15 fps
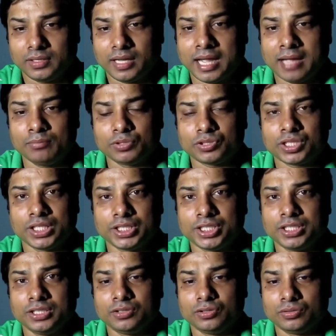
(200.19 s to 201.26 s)
I am
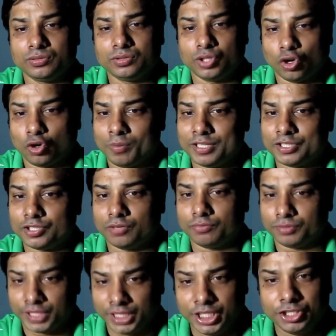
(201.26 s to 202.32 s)
searching documents
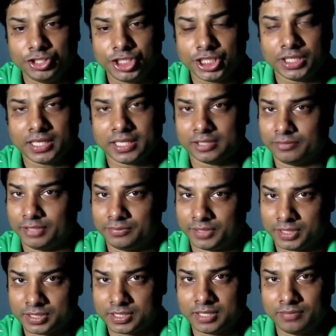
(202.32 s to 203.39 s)
of religion at the very
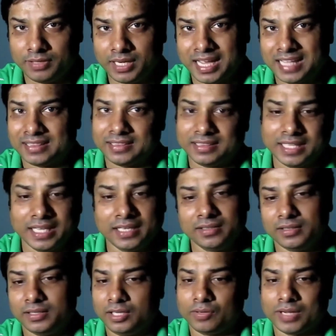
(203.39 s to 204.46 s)
first level, and then
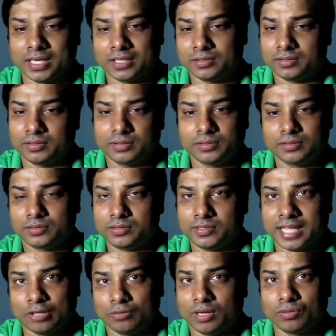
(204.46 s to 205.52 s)
you can
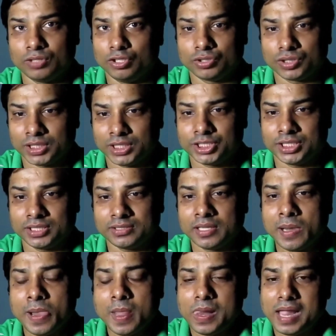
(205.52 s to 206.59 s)
narrow down your searches.
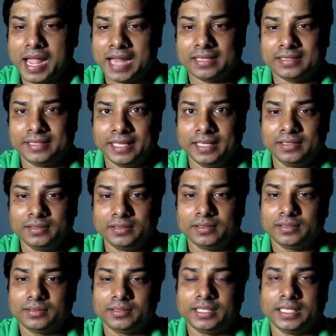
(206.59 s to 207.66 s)
And
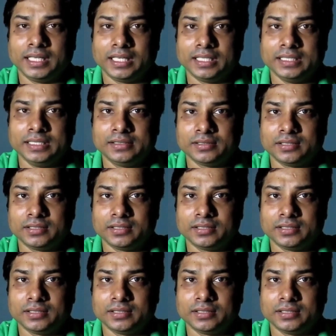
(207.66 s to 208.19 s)
then there is